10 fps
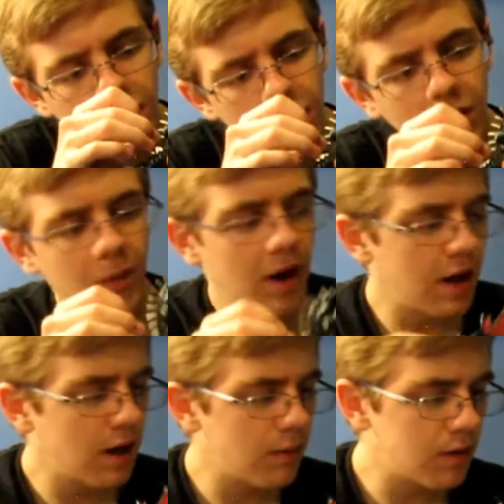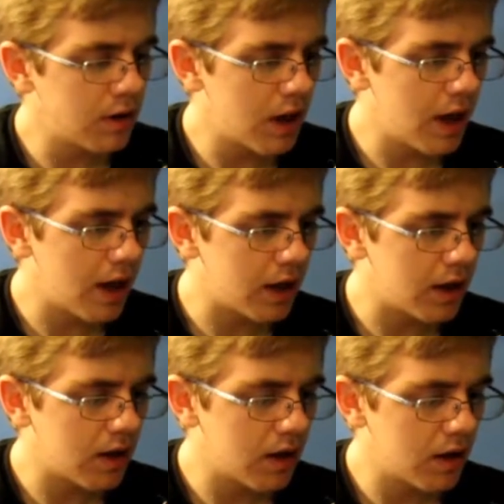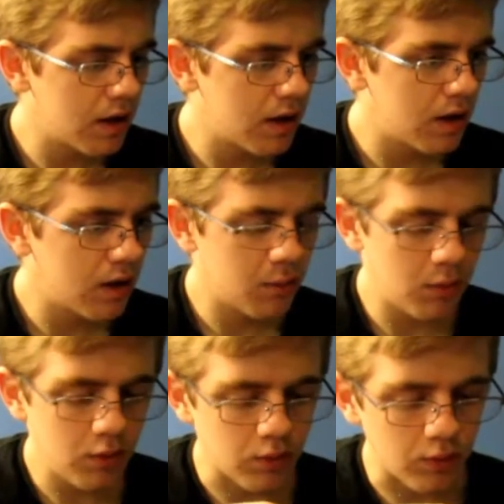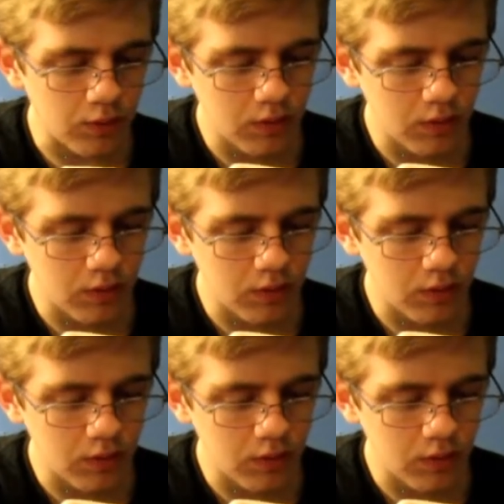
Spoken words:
Now, why would that move?